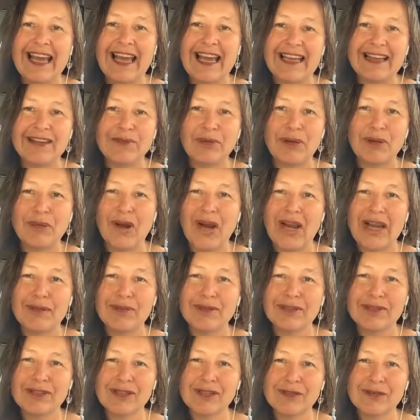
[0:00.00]
and we were
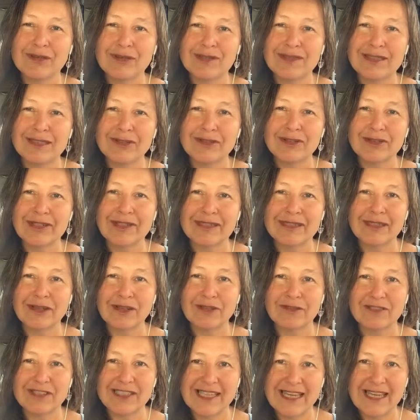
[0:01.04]
able to also address her
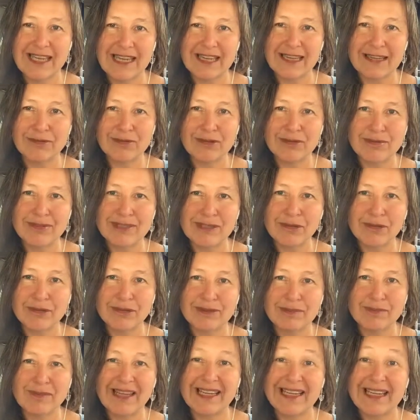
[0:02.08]
fatigue, which was
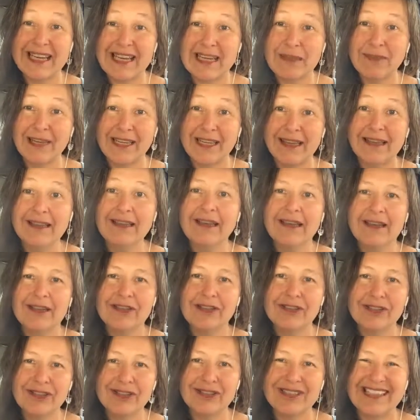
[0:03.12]
caused by anemia
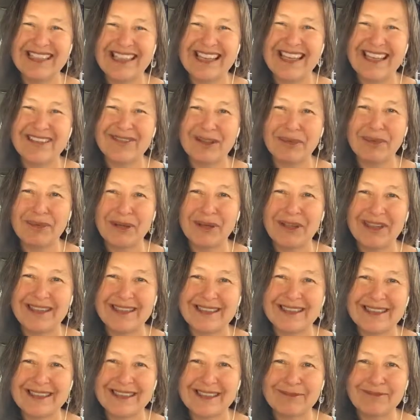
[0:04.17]
due to the heavy
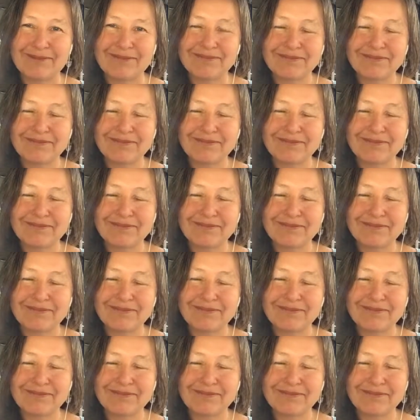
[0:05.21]
periods.